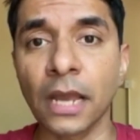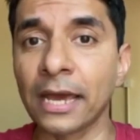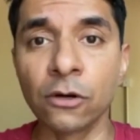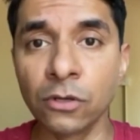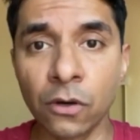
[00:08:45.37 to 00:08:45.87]

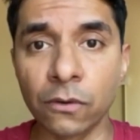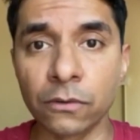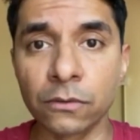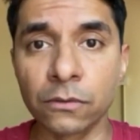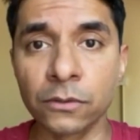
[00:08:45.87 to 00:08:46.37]
I don't
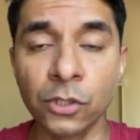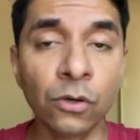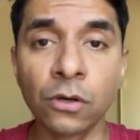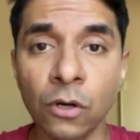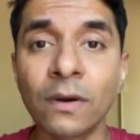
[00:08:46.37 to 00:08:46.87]
know. You
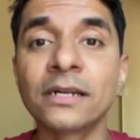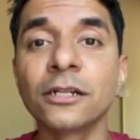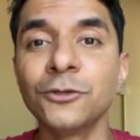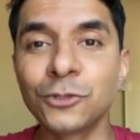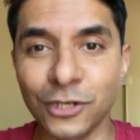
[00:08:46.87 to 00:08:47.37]
don't know
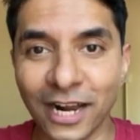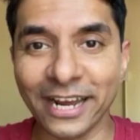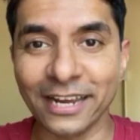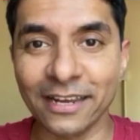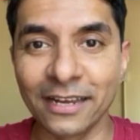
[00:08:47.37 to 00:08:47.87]
until you
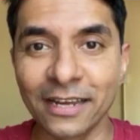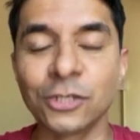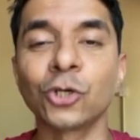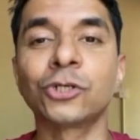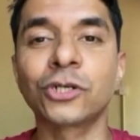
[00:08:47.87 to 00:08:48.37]
try.
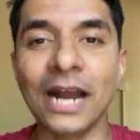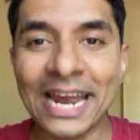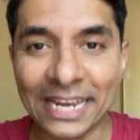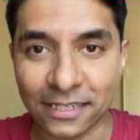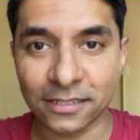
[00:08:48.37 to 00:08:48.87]
So
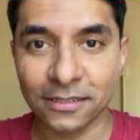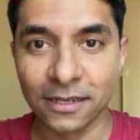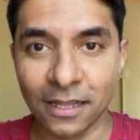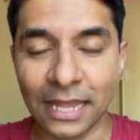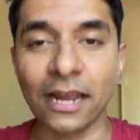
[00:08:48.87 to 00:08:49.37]
try it,
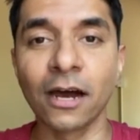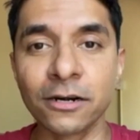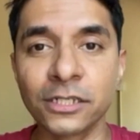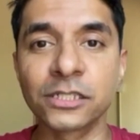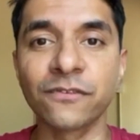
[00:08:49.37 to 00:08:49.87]
like
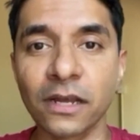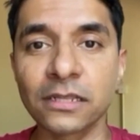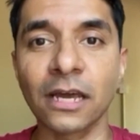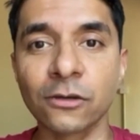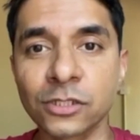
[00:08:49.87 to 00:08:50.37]
hundreds of other
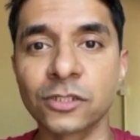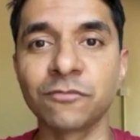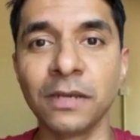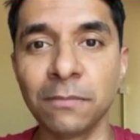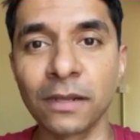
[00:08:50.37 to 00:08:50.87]
thousands
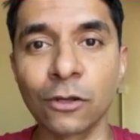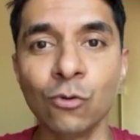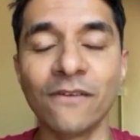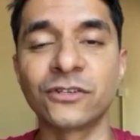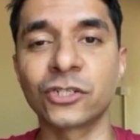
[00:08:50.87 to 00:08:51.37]
of people
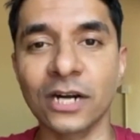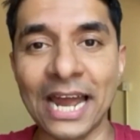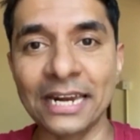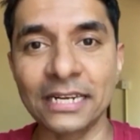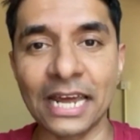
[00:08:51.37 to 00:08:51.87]
who have
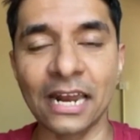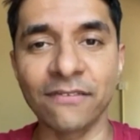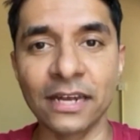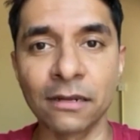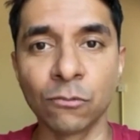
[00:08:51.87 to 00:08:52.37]
tried it and
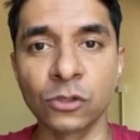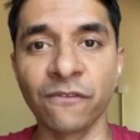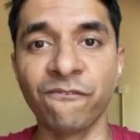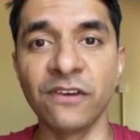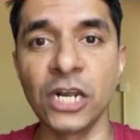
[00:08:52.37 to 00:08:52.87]
have had the
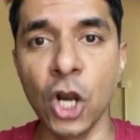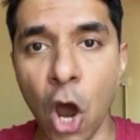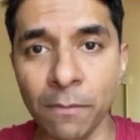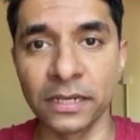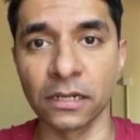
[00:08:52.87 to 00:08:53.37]
most
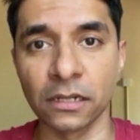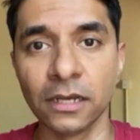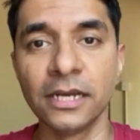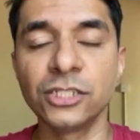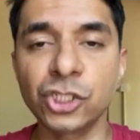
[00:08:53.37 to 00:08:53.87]
phenomenal
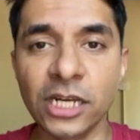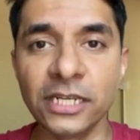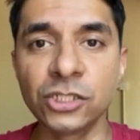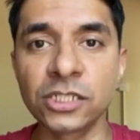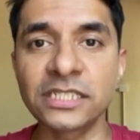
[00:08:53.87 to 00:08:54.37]

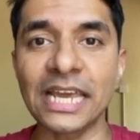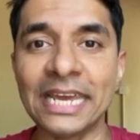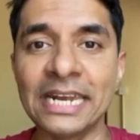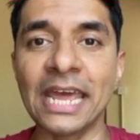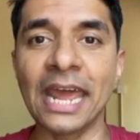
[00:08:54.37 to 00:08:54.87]
changes
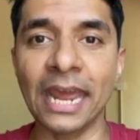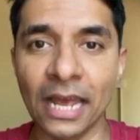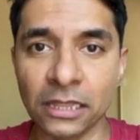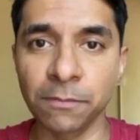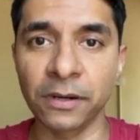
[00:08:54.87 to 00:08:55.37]
in their
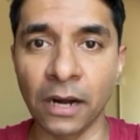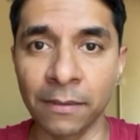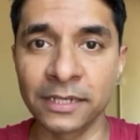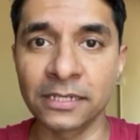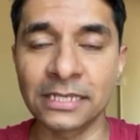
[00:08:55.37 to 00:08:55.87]
health
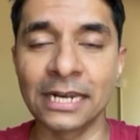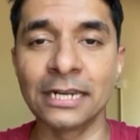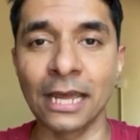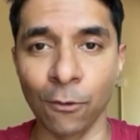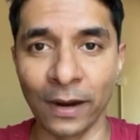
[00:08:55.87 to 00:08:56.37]
parameters and
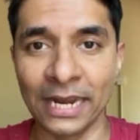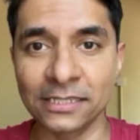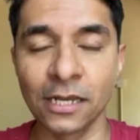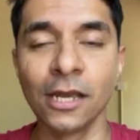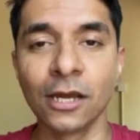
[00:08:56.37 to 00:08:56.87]
in their weight.